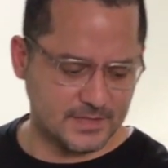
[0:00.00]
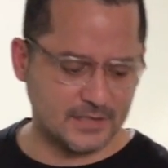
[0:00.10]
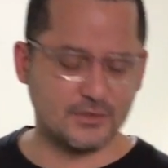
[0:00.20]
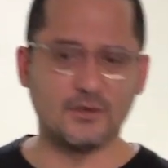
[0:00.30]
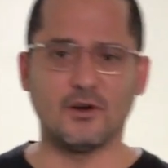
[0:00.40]

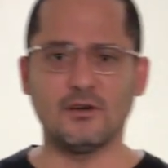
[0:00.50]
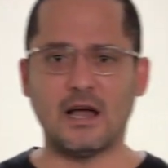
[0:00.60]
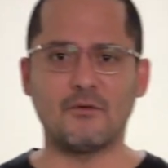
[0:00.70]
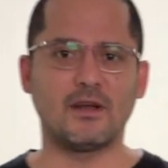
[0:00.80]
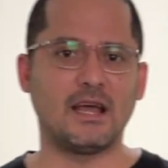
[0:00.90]
As you know,
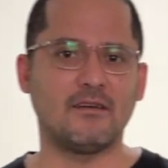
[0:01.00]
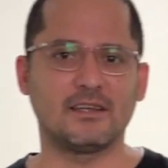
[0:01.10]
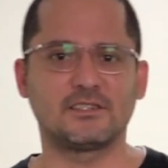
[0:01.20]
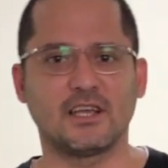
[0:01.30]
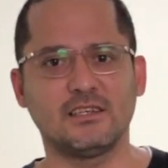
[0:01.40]
our life
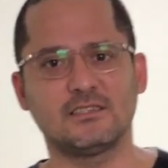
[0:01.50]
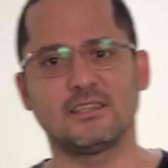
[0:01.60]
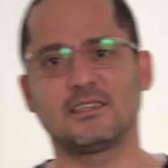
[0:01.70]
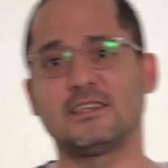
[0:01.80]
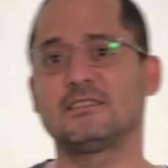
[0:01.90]
has changed,
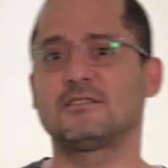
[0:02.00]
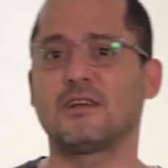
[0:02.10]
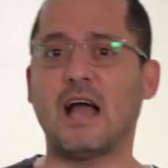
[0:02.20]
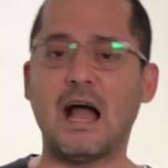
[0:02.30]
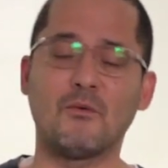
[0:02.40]
the things,
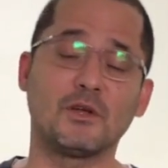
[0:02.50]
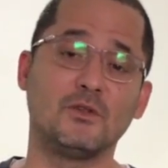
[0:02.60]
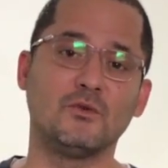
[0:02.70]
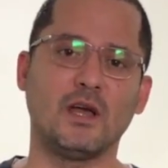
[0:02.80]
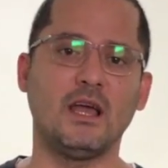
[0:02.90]
how we
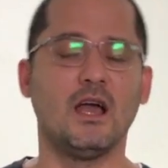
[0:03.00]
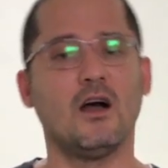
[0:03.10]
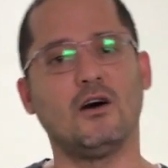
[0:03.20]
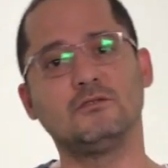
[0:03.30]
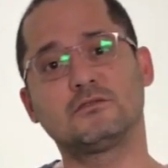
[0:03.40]
do it,
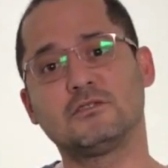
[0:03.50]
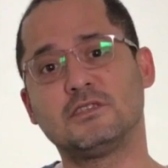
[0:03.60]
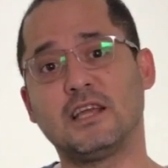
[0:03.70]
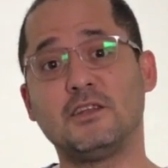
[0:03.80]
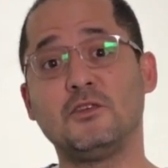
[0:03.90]
until
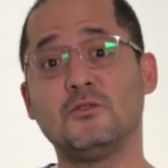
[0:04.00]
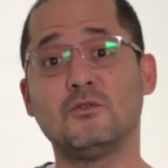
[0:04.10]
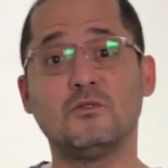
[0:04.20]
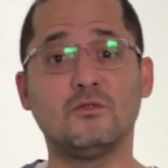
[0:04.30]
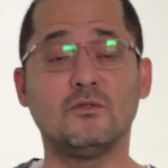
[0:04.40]
the
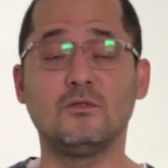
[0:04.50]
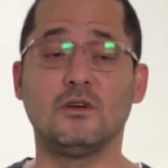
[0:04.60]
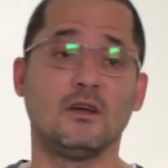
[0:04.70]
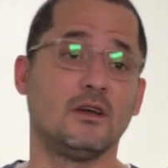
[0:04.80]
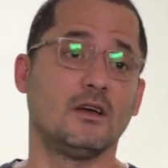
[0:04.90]
new,
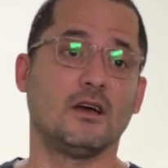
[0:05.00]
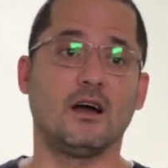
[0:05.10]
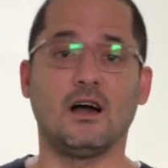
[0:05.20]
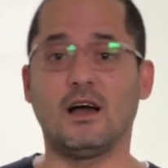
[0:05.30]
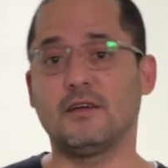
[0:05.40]

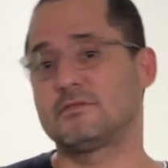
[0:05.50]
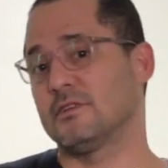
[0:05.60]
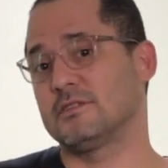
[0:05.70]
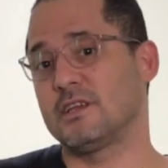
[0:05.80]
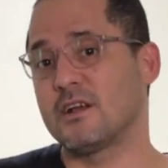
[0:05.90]
if
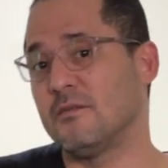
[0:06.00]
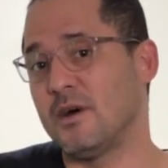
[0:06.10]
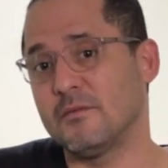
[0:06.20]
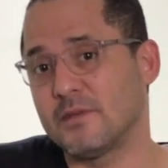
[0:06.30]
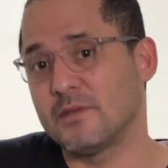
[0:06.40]
something come
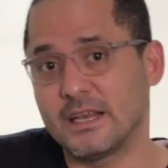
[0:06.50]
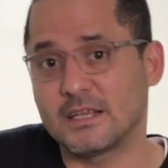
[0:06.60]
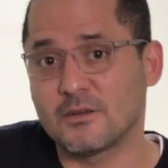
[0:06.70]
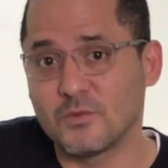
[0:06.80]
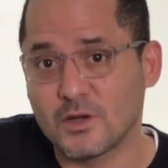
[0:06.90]
up and
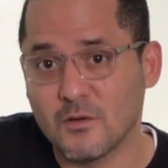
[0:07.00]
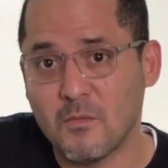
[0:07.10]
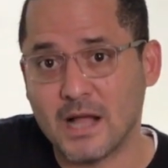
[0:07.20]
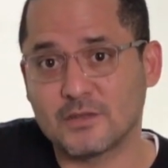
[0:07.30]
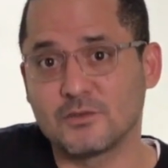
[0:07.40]
we come
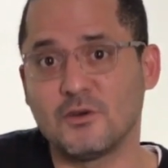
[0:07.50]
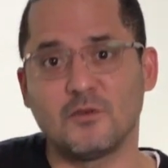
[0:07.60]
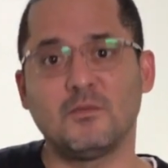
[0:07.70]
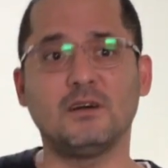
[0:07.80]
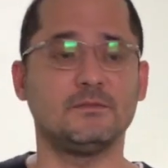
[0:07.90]
back to
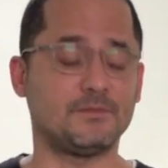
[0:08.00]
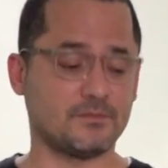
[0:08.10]
normal.